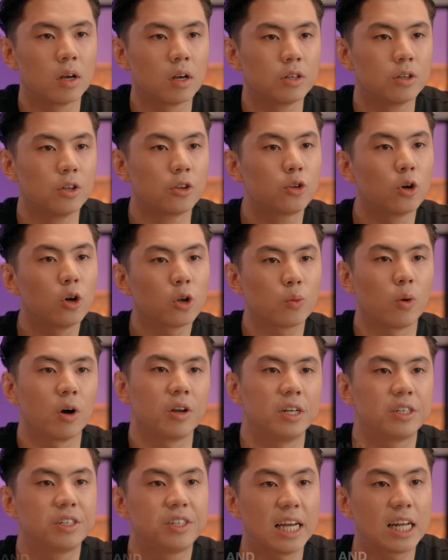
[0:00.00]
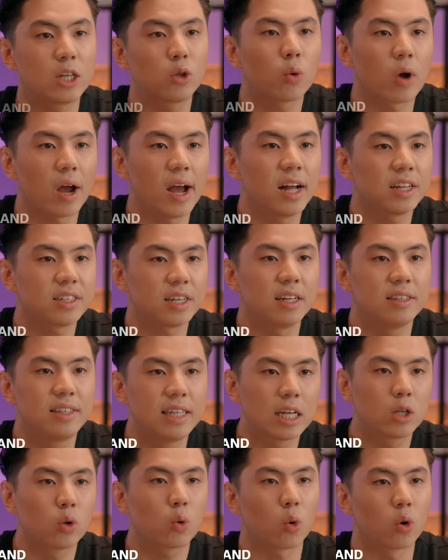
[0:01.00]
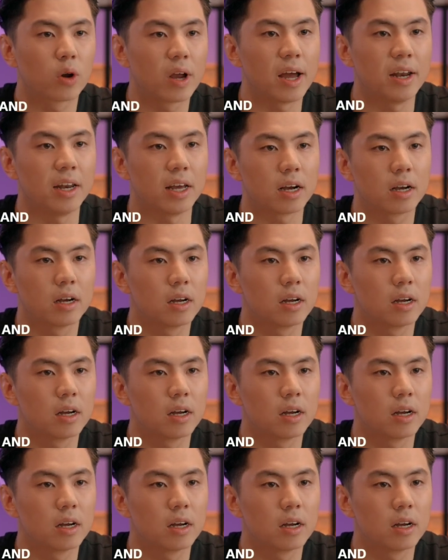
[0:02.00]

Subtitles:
The third one is TikTok ads and TikTok organic.